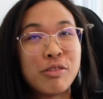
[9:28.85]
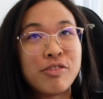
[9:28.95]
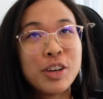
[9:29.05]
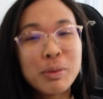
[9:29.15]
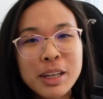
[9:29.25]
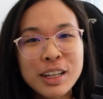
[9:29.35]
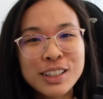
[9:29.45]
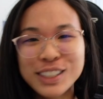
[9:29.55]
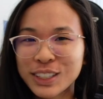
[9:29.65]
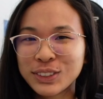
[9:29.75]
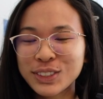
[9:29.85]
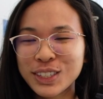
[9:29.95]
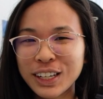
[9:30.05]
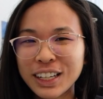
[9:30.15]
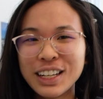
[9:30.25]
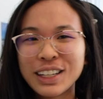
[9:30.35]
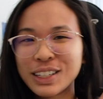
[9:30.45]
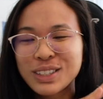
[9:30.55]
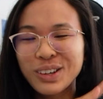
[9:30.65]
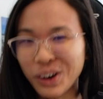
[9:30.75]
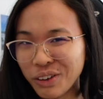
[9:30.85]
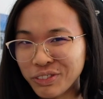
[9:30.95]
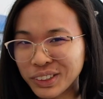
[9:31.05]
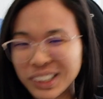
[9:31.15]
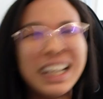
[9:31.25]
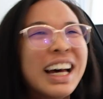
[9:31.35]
filming skills today is awful